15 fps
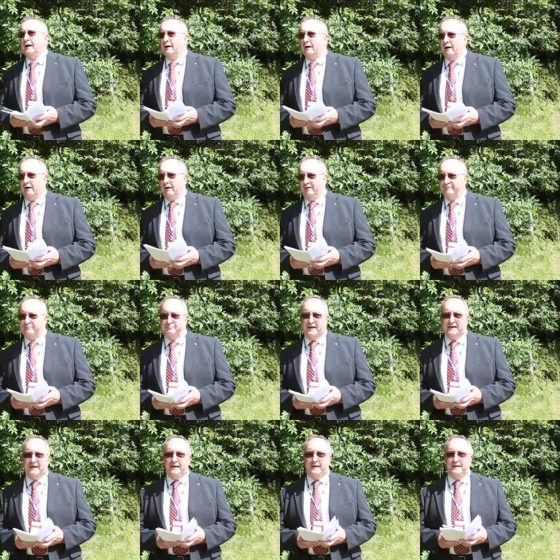of
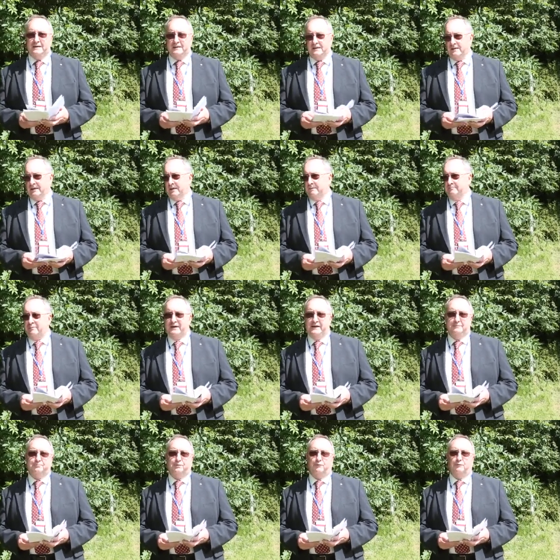many
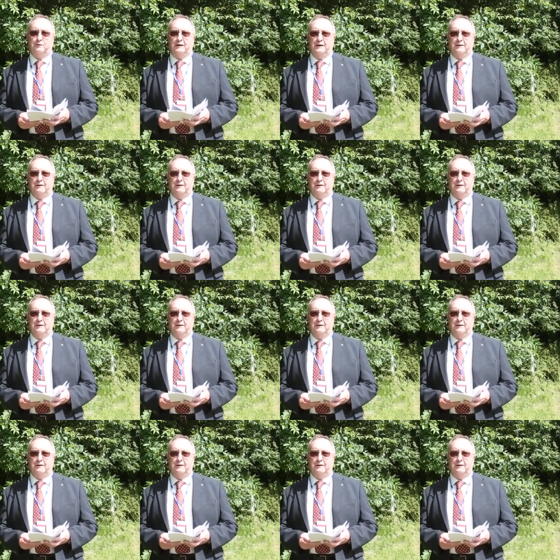people